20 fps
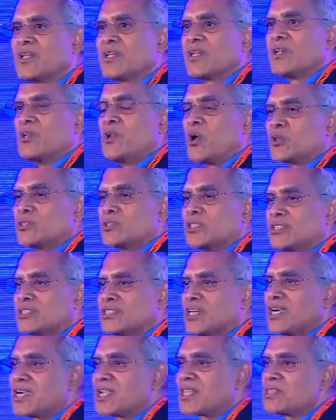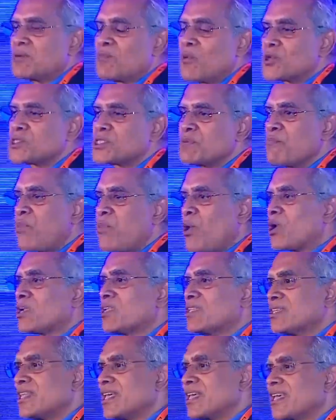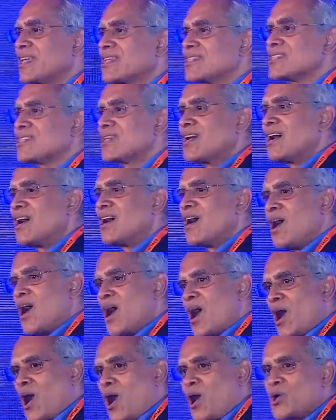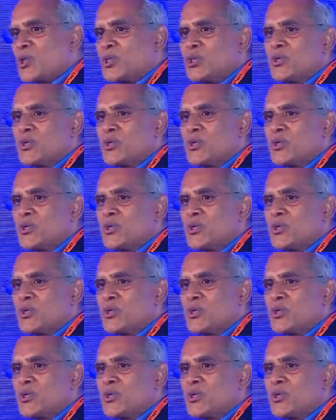No, the third and the most important thing is, how do you